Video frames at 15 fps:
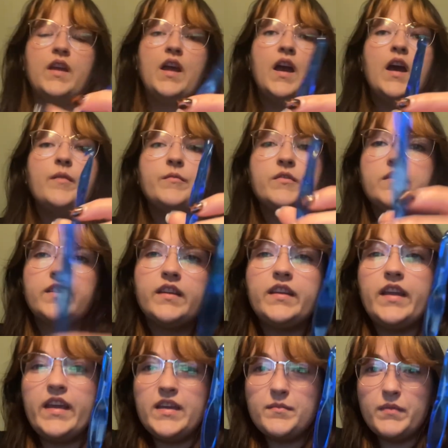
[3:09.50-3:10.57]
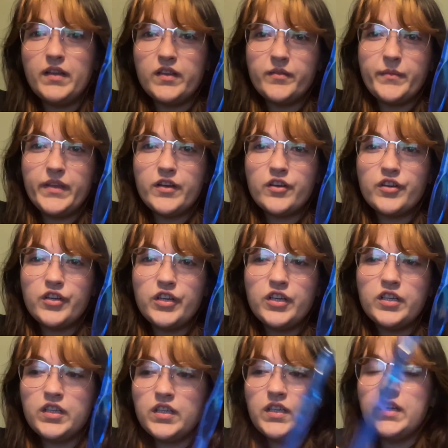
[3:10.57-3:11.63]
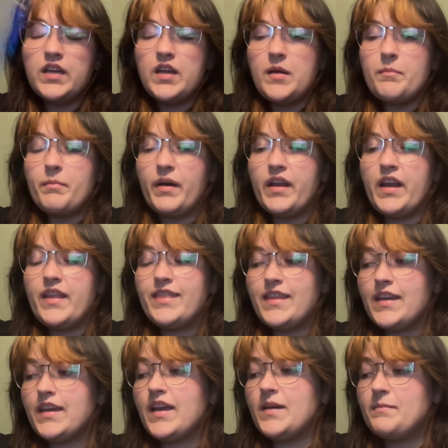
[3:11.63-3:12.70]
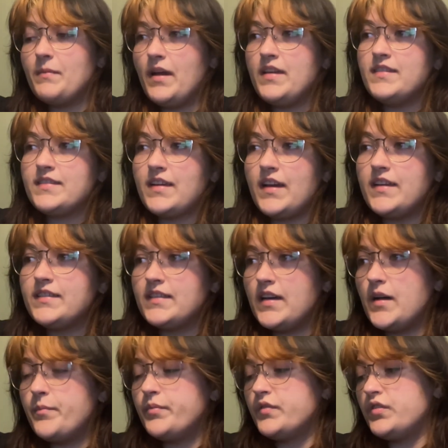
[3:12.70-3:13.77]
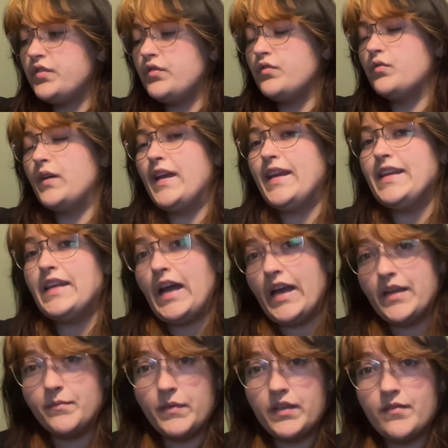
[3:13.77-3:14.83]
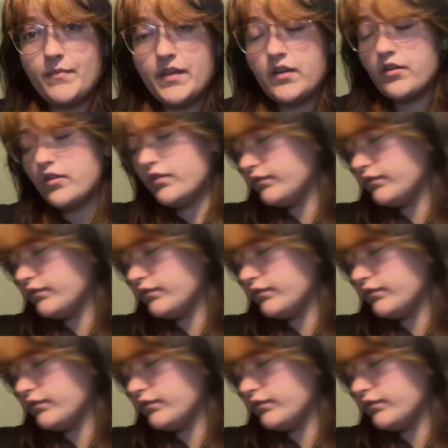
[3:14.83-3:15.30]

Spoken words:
I'm using an 8mm hook, but I think I might size up to a 9mm.